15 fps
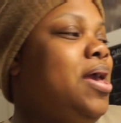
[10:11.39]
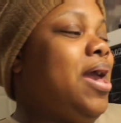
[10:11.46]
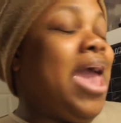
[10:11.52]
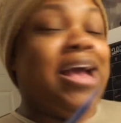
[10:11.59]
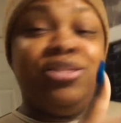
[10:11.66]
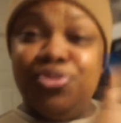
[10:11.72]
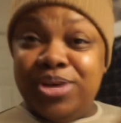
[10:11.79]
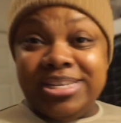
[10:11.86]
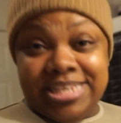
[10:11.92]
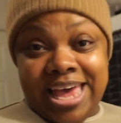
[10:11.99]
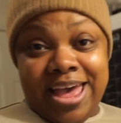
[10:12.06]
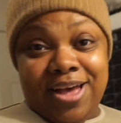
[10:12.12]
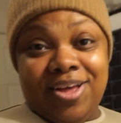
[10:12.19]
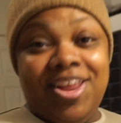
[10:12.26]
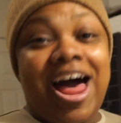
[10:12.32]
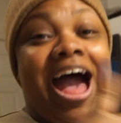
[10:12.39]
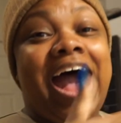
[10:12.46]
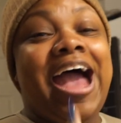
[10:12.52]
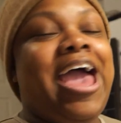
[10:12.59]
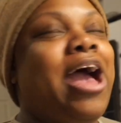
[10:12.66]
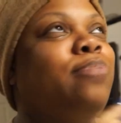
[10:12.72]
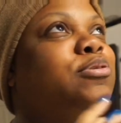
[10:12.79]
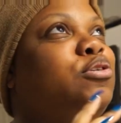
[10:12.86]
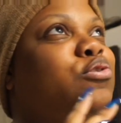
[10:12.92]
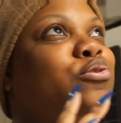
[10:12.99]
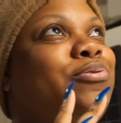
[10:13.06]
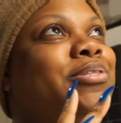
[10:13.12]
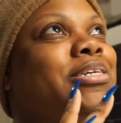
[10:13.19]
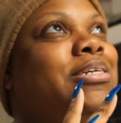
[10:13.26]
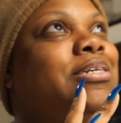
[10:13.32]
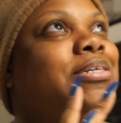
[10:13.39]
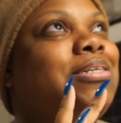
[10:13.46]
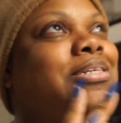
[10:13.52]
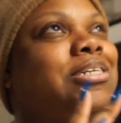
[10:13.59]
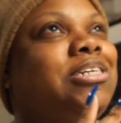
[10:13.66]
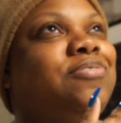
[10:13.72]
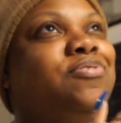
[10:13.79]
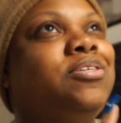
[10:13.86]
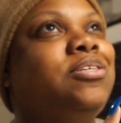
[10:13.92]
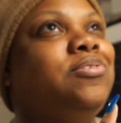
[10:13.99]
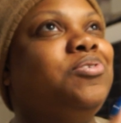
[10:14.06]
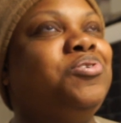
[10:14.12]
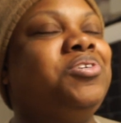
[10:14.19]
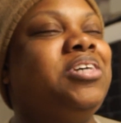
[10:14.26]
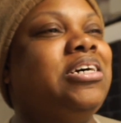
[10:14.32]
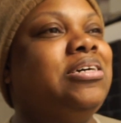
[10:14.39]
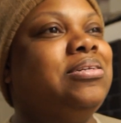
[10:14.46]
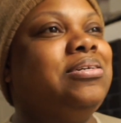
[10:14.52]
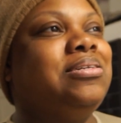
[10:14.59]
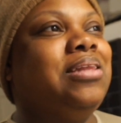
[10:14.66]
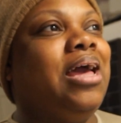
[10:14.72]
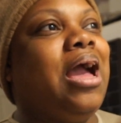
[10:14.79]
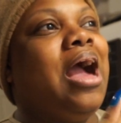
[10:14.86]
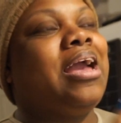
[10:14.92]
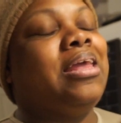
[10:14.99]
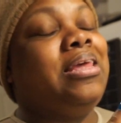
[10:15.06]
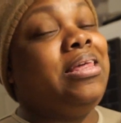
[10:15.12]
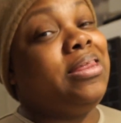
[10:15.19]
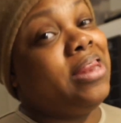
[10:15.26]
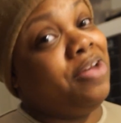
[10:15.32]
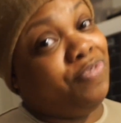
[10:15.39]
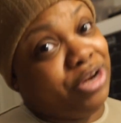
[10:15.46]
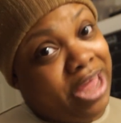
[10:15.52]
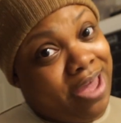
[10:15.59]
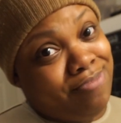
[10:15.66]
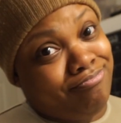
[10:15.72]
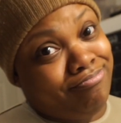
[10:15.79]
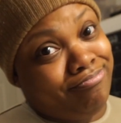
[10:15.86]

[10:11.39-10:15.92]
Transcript: as you can tell, I absolutely love Caesar salad. Like, I could eat it every day.